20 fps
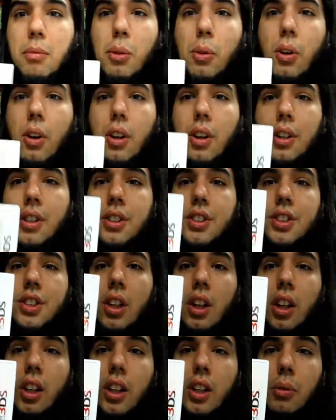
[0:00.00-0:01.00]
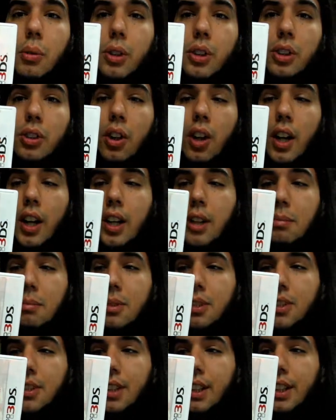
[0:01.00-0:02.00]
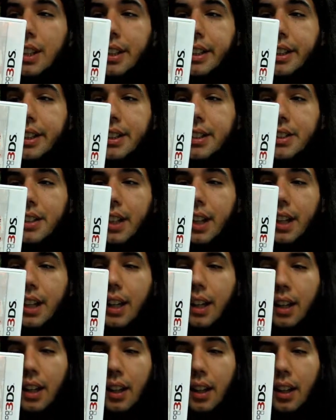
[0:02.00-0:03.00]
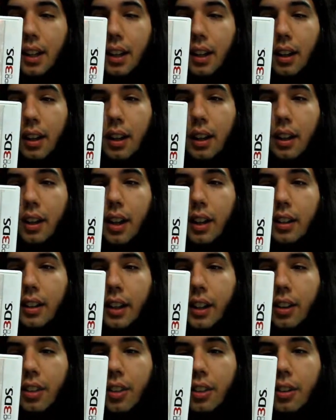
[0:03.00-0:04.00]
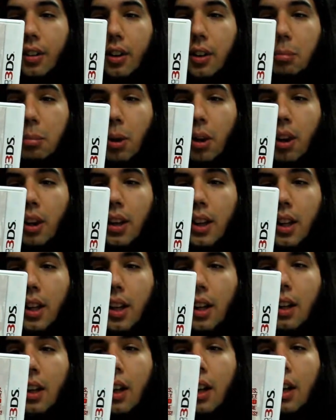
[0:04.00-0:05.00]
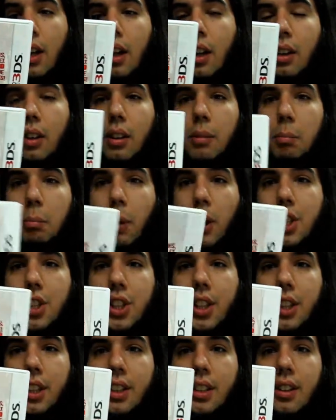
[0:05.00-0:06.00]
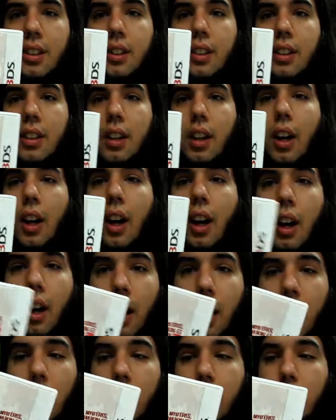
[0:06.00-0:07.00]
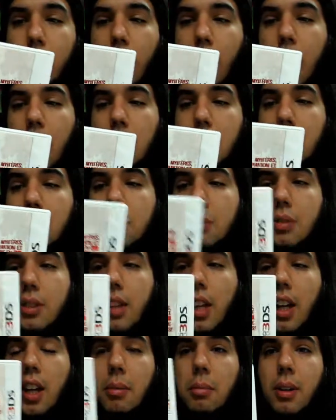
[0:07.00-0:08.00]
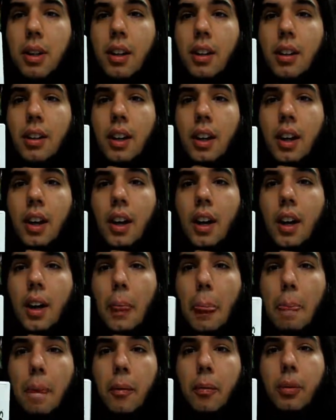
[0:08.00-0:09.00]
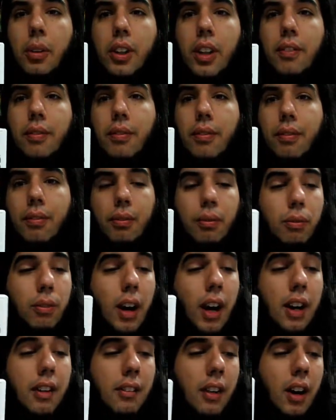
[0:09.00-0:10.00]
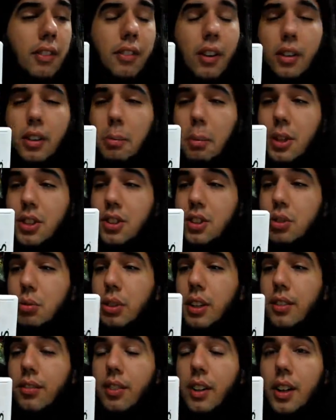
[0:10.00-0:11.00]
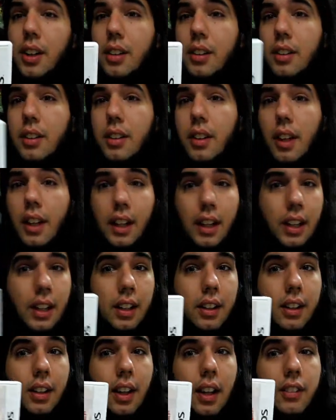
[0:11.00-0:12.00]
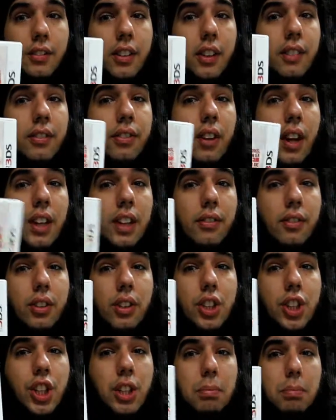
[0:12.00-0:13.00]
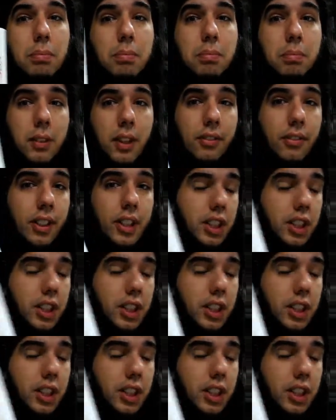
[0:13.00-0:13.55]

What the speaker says: James Noir's Hollywood Crimes is a kind of like a third-party budget crime game here. Really, I found the puzzles really fun, and if you can find it for cheap,